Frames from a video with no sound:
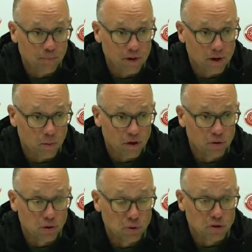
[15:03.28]
when
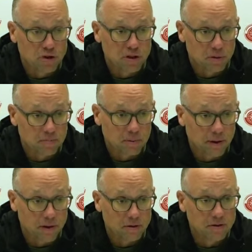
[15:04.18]
you lose skilled
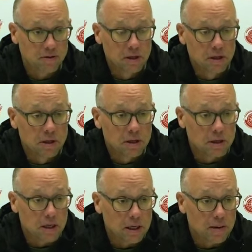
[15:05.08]
players
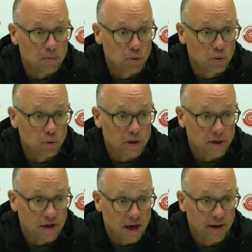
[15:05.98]
who
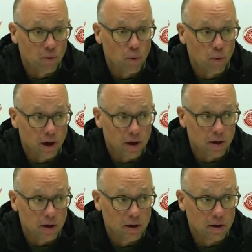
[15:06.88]
can kind of
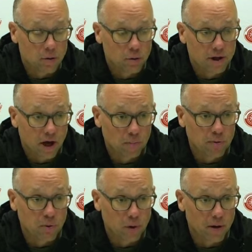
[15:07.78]
win, who can help
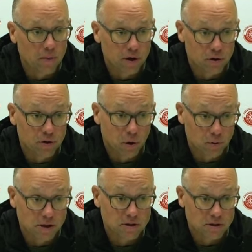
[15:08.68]
you win when you
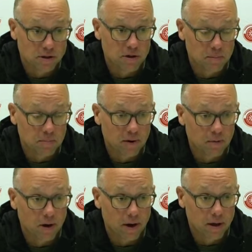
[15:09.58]
don't necessarily play
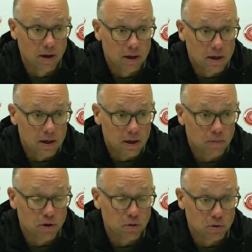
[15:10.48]
right,
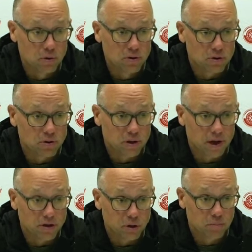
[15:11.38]
when you lose those
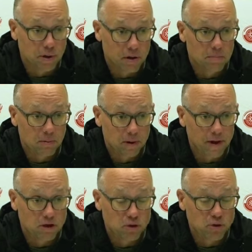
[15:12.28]
guys, you better
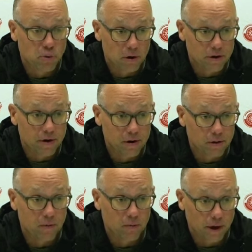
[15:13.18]
play
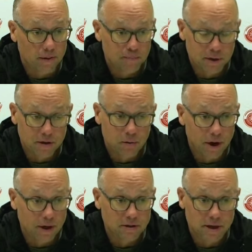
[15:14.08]
extraordinarily right. And a
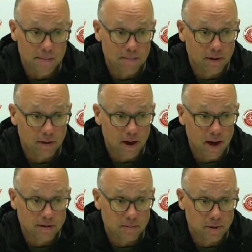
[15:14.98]
great example of
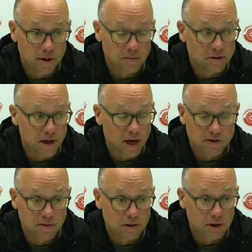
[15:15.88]
that to me was
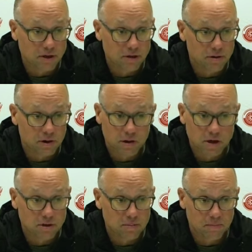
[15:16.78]
Nashville last year. They
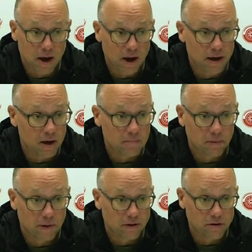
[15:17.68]
lost some high-end
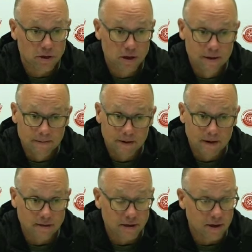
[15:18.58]
players. The
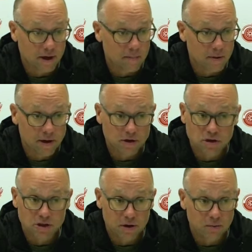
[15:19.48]
guys that came in
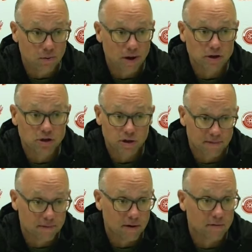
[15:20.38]
just did it right,
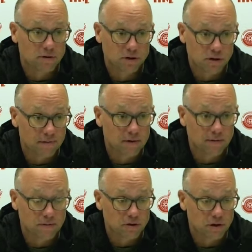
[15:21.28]
shift after shift
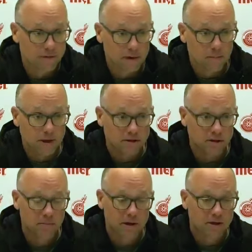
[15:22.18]
after shift. And it might
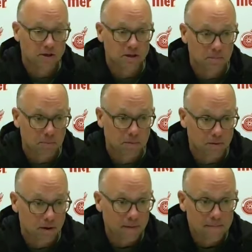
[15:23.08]
seem like a simple
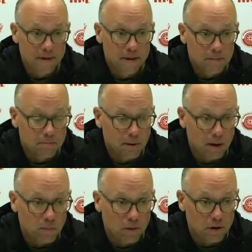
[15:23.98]
thing,
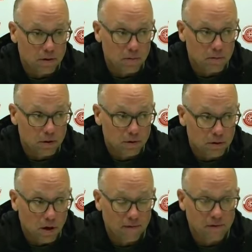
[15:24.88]
but when you're
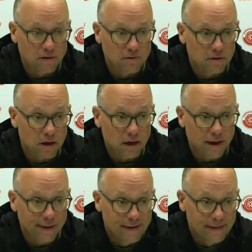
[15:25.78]
an offensive
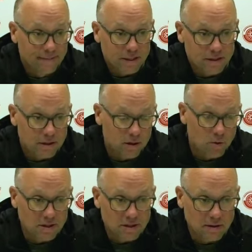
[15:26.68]
guy, you're
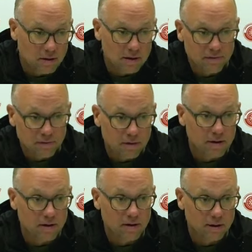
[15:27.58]
always looking for a
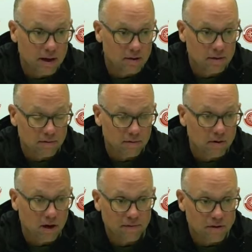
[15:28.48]
little of that, looking for
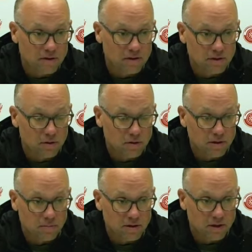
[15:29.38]
offense and those
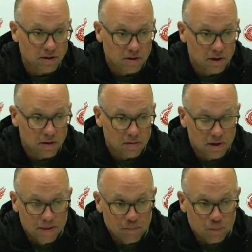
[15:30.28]
types of things. And
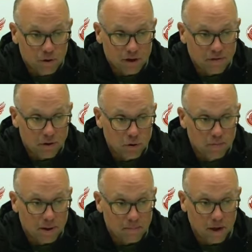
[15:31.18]
when you have a
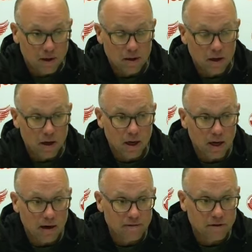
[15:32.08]
group that might not
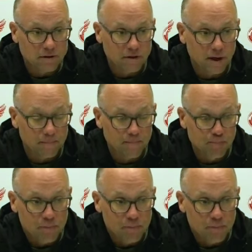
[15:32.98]
have the same